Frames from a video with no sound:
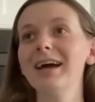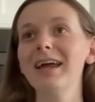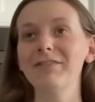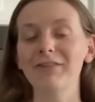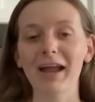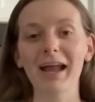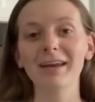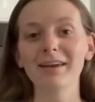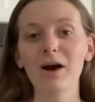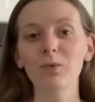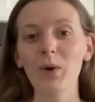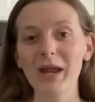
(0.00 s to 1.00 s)
if I had
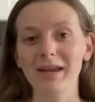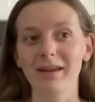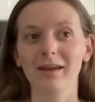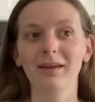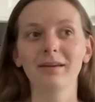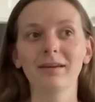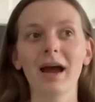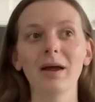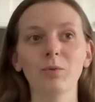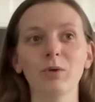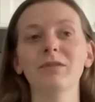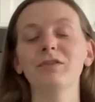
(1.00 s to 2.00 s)
not waited, I
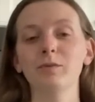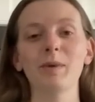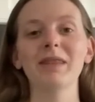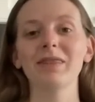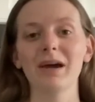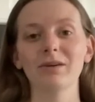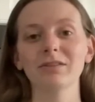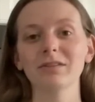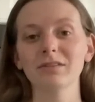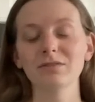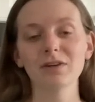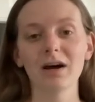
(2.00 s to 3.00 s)
would have spent
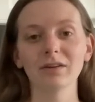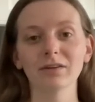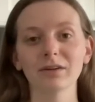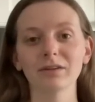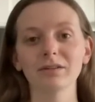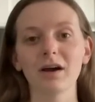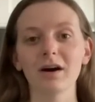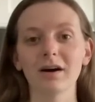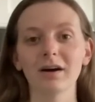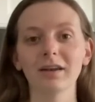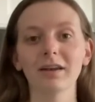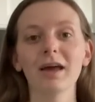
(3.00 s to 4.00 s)
thousands of dollars
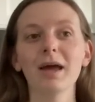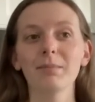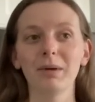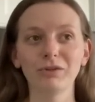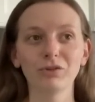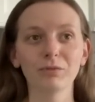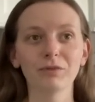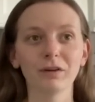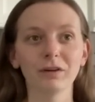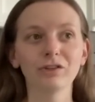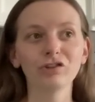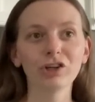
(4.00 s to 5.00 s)
on bedroom
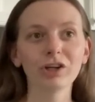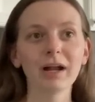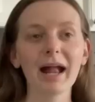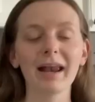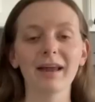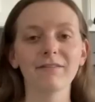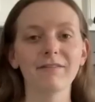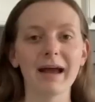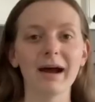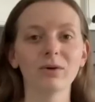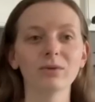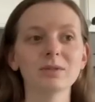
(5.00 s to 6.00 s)
furniture. And I
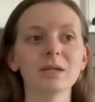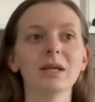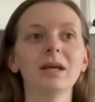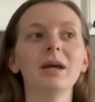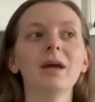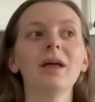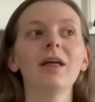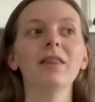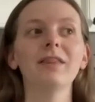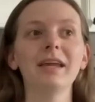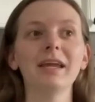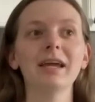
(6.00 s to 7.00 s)
found
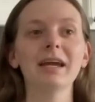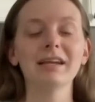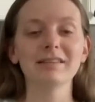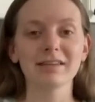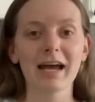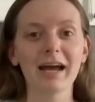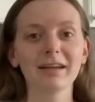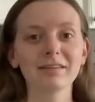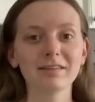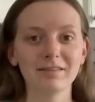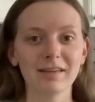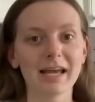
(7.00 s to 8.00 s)
the exact
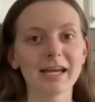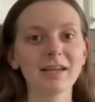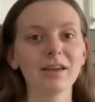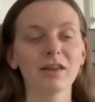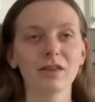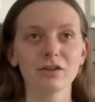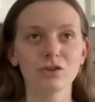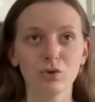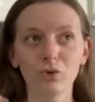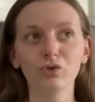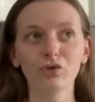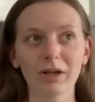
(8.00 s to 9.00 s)
set, the
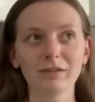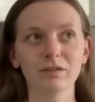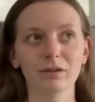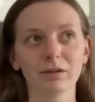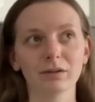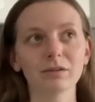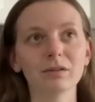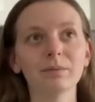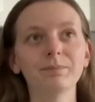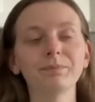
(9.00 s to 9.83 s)
two dressers,